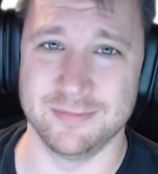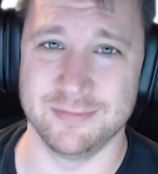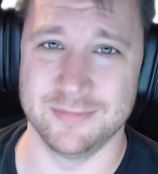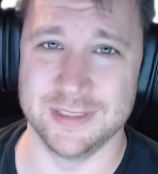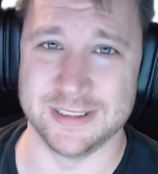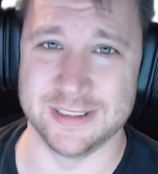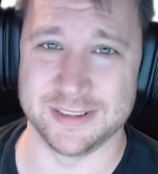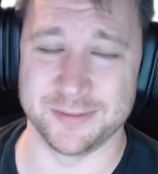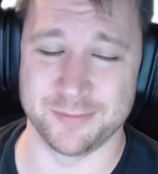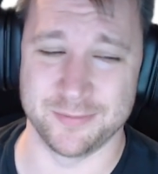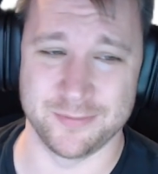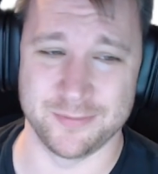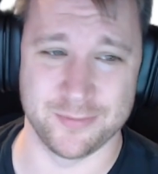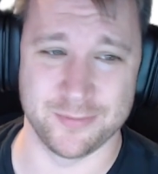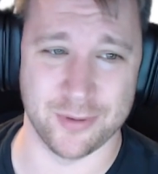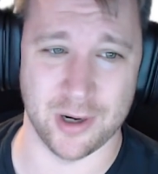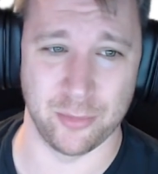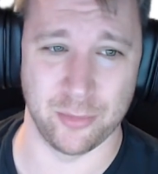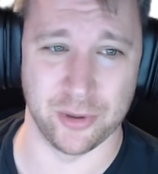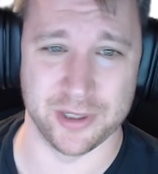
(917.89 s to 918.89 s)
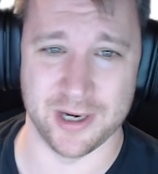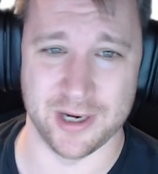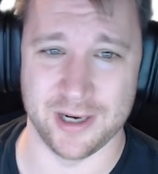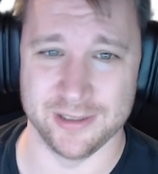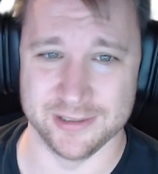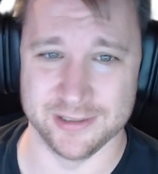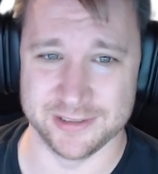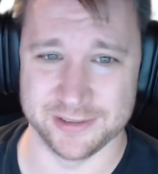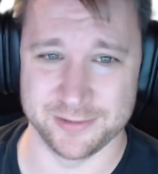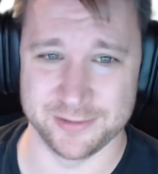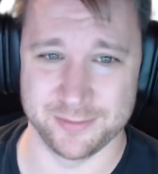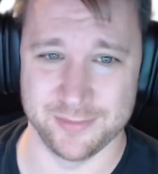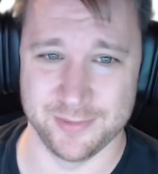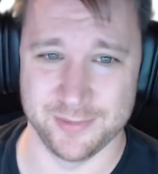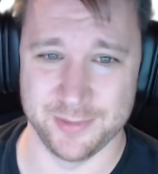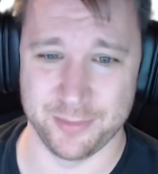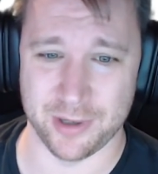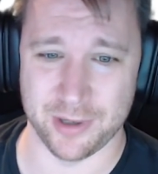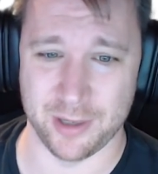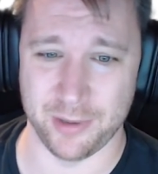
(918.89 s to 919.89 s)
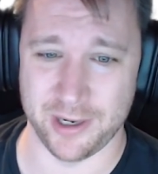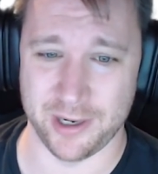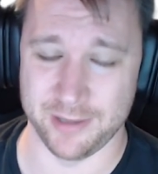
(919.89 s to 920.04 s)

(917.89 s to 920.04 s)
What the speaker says: It's probably not. It's probably.